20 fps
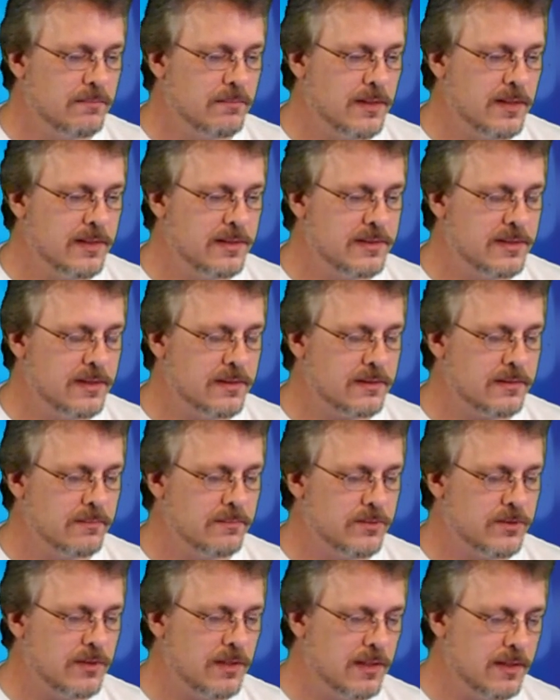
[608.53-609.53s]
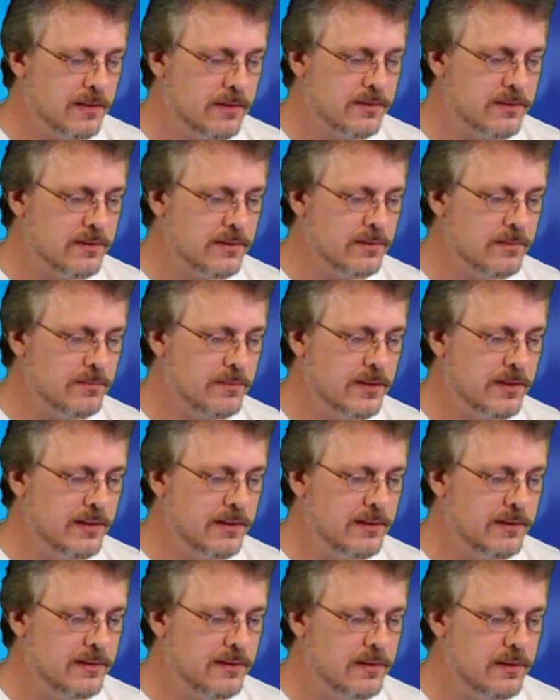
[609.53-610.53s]
in my system track. So I'm going to
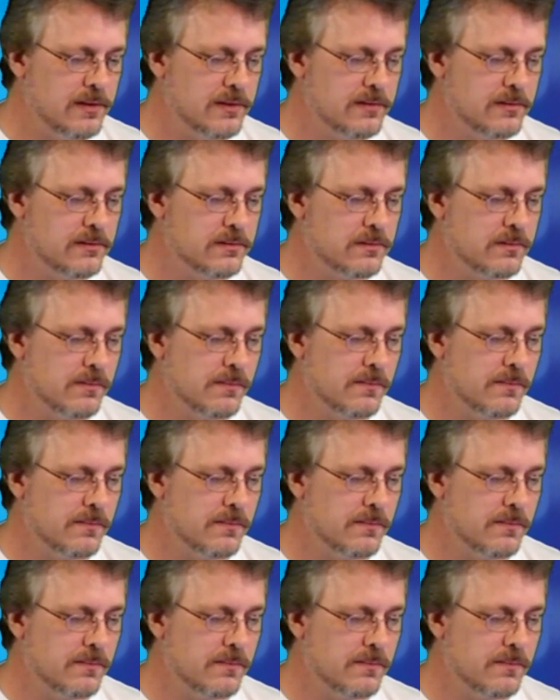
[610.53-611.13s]
hit done.